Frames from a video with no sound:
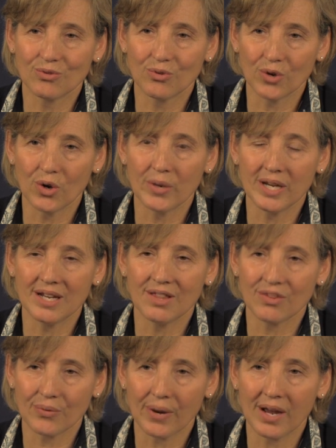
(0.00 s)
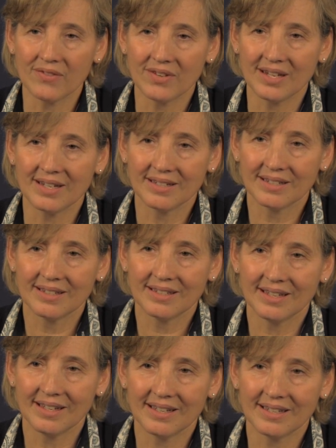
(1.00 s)
growing and thriving
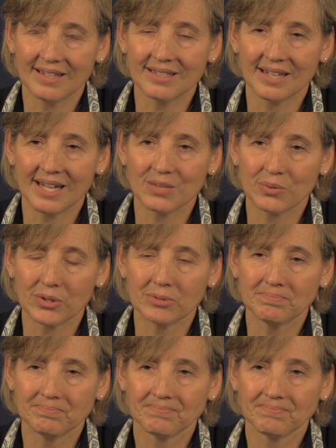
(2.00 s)
in today's world.